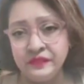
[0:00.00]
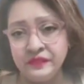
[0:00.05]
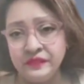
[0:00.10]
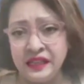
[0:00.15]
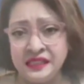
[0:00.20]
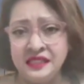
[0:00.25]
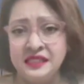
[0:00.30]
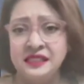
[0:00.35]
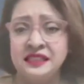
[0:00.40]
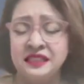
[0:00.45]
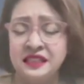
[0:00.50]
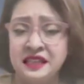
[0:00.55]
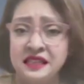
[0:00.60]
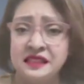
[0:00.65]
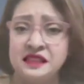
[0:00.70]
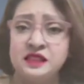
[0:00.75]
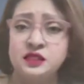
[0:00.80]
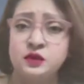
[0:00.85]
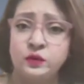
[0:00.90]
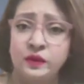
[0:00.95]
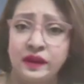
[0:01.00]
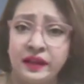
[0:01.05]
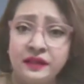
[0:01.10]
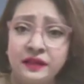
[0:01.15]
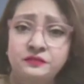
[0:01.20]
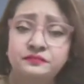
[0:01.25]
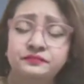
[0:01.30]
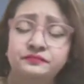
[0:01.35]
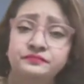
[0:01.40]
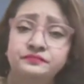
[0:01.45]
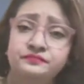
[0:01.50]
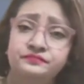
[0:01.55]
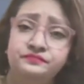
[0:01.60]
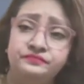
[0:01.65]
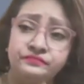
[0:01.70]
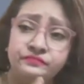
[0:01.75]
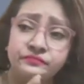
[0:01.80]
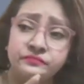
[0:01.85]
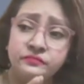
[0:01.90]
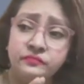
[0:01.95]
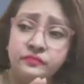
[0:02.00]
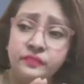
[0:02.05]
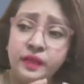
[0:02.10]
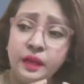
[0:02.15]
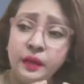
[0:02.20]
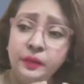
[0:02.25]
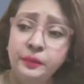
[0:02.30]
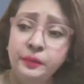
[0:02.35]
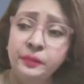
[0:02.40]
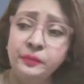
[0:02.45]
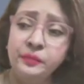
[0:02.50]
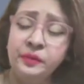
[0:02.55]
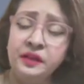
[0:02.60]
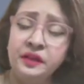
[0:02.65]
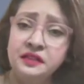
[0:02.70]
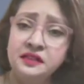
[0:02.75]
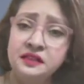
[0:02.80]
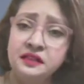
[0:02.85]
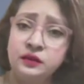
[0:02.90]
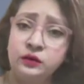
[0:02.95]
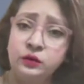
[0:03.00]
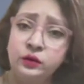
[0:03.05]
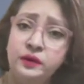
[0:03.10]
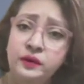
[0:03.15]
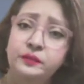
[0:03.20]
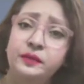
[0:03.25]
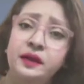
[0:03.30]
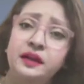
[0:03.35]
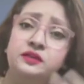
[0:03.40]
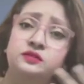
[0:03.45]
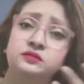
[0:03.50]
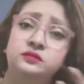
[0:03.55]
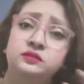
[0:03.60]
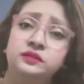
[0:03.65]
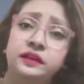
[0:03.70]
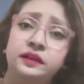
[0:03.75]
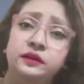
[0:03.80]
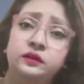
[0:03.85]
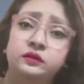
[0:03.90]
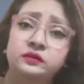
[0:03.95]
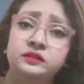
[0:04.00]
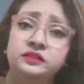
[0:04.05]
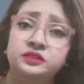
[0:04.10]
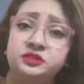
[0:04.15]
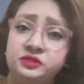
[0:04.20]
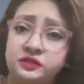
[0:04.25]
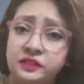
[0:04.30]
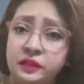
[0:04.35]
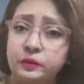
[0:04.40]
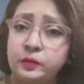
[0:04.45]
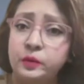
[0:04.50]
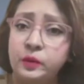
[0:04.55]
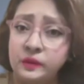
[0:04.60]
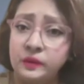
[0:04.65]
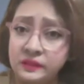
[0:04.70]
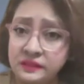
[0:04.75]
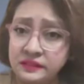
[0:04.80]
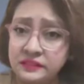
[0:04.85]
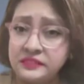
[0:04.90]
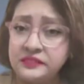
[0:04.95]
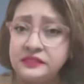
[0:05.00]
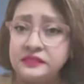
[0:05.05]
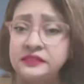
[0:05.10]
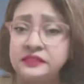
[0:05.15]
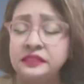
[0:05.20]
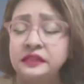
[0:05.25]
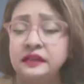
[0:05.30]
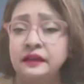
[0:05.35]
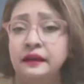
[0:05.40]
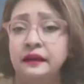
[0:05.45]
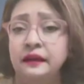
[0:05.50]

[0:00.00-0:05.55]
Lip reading: that's in cases where people are going back to their original products